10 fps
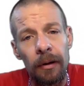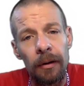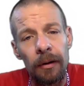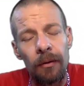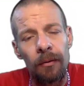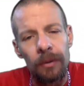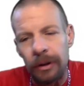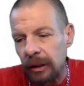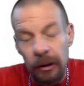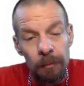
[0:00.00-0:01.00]
you know,
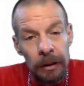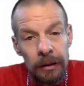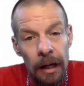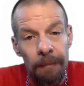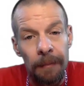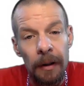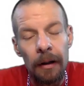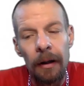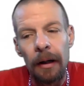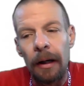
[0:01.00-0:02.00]
just as much time.
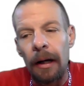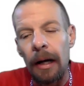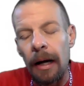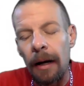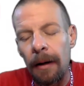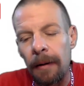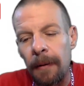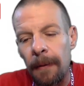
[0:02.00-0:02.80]
And